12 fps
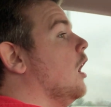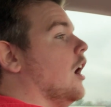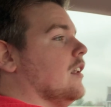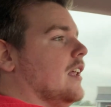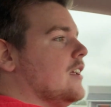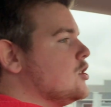
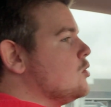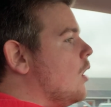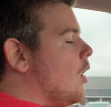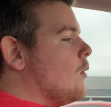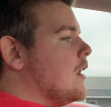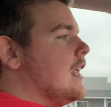unless you
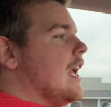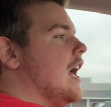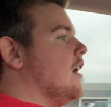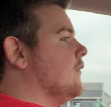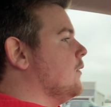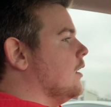already
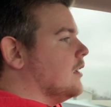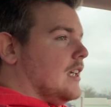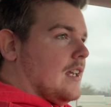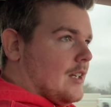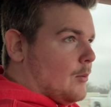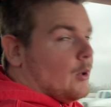have
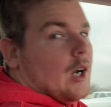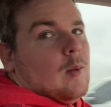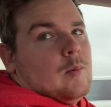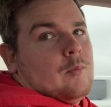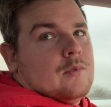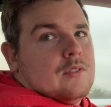kidney
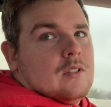problems,